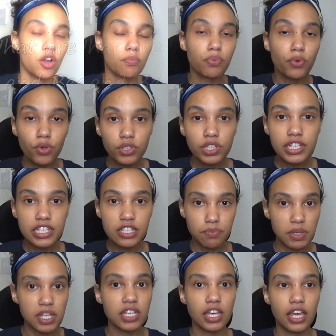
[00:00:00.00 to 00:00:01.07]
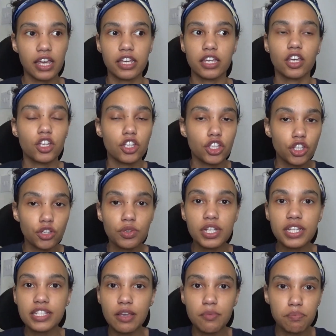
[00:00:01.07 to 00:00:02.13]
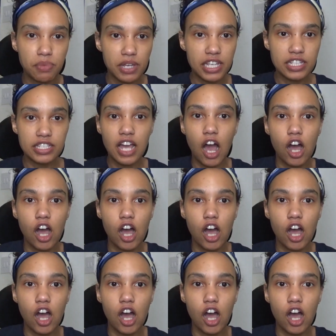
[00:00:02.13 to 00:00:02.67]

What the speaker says: Broadly speaking, units and beats